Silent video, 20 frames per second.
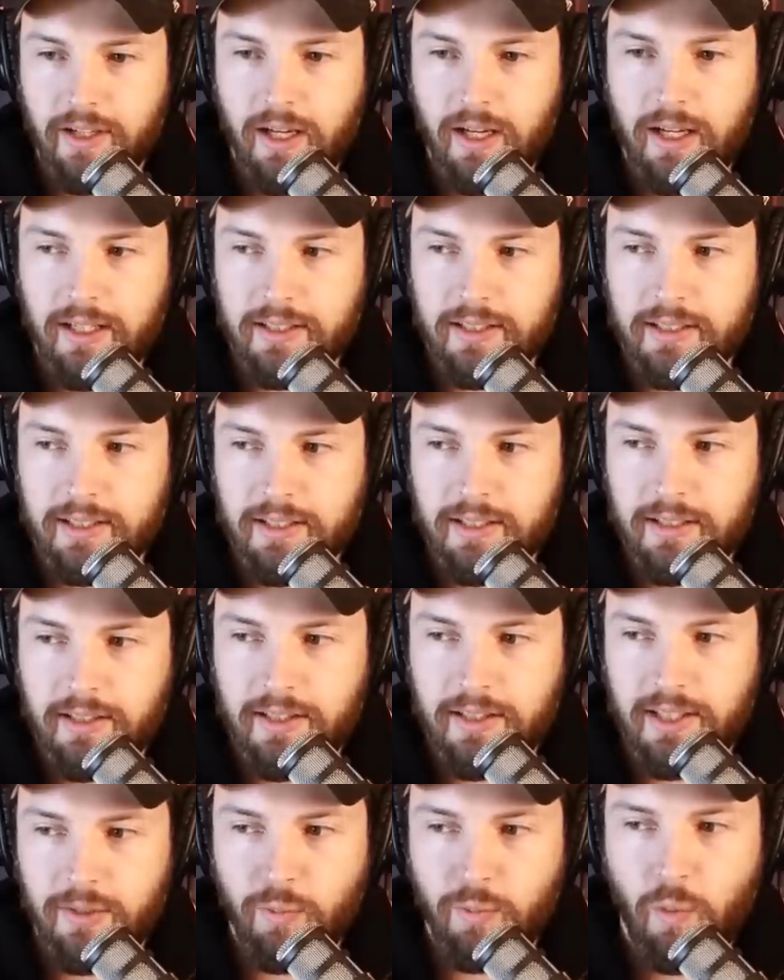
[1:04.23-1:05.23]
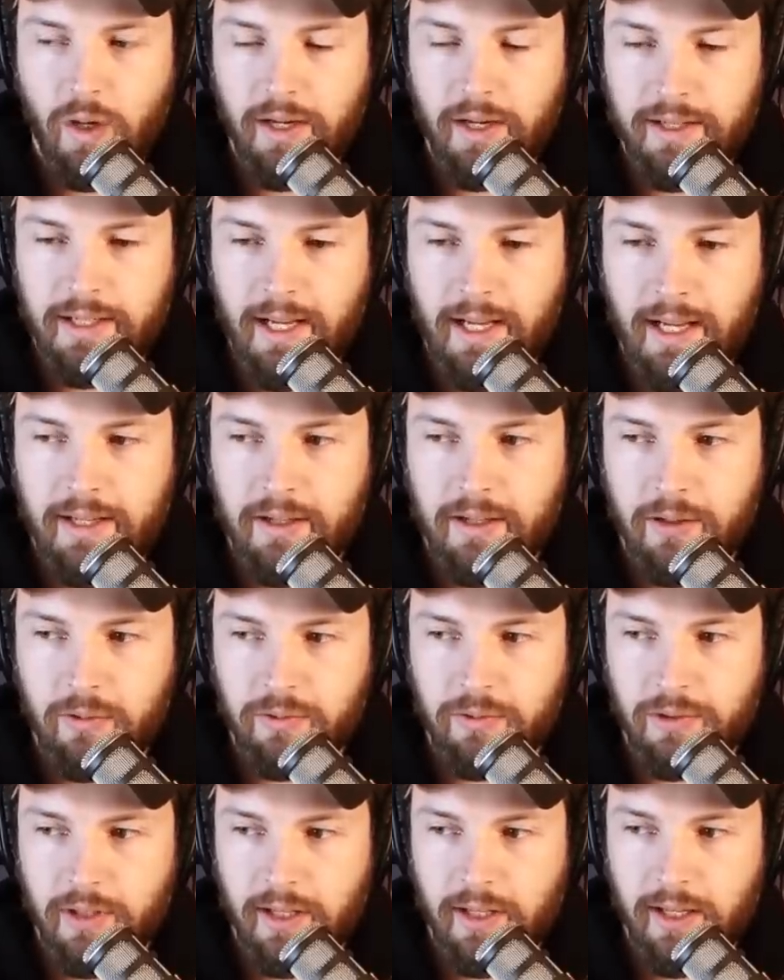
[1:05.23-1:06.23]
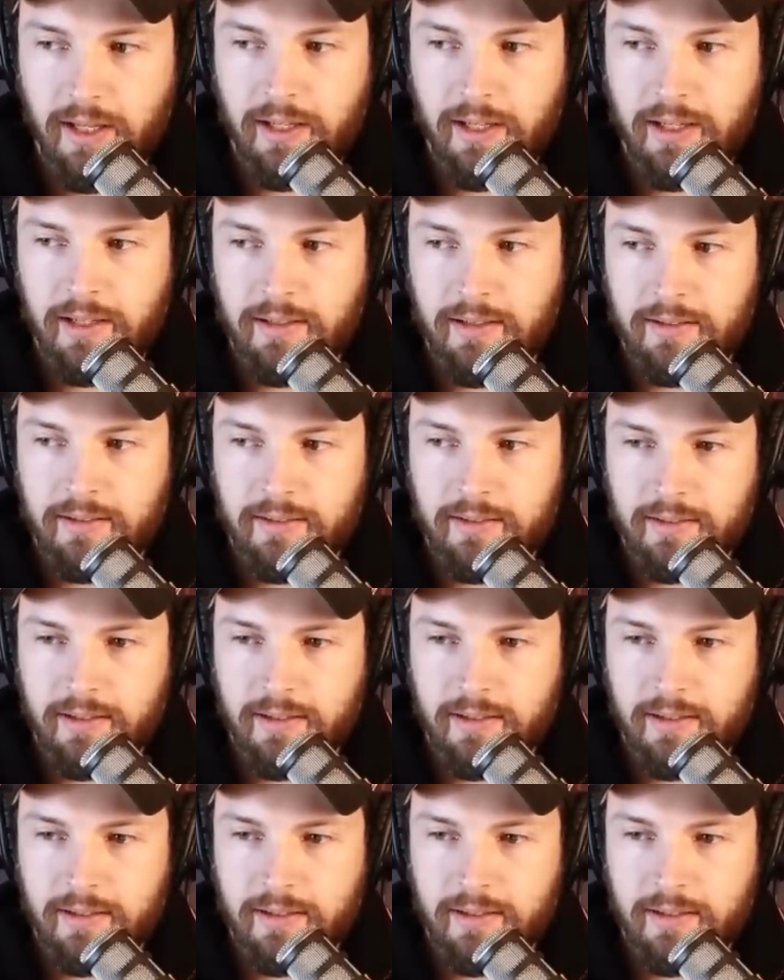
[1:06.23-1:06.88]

I've got the one and only